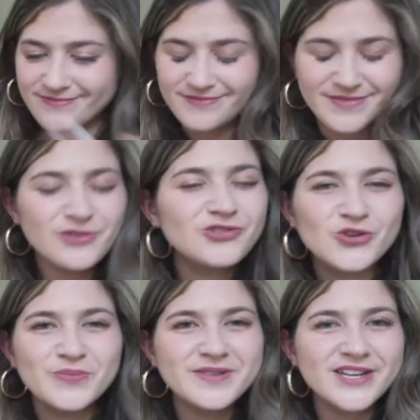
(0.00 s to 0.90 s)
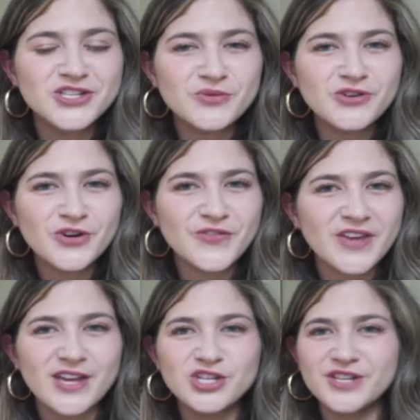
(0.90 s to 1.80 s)
YouTube sends you a
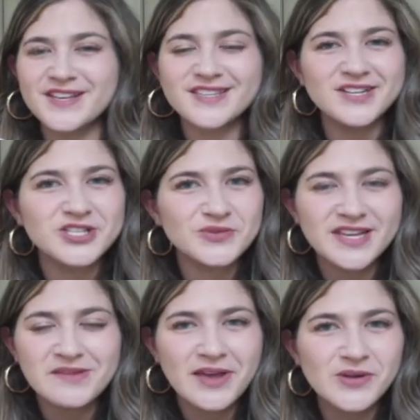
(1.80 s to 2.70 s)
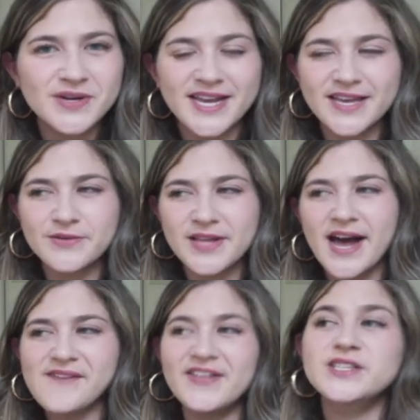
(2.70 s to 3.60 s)
notification. They send you an email when I go
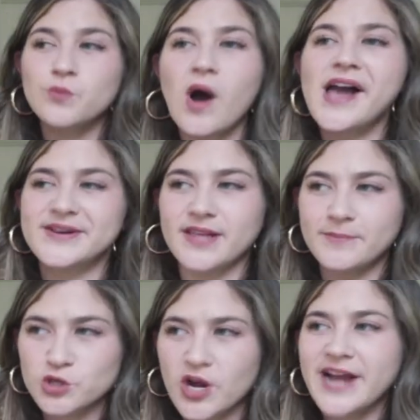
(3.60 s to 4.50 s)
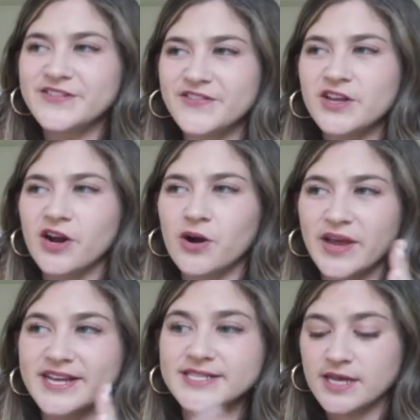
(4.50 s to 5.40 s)
live. That's why I'm trying to figure out
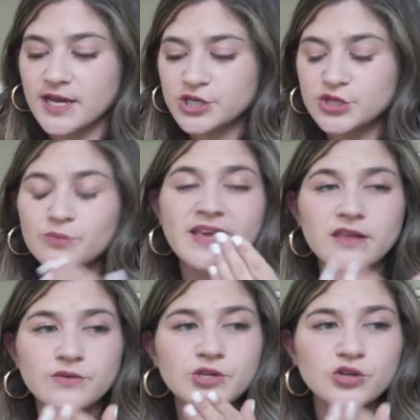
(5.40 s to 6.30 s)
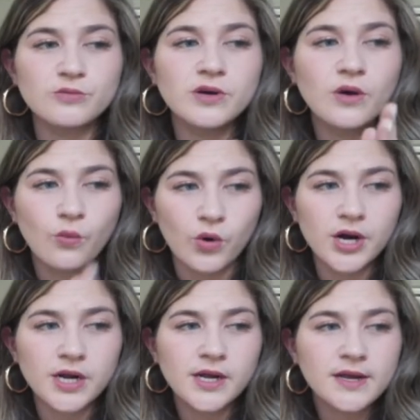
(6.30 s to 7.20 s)
ways to make YouTube work.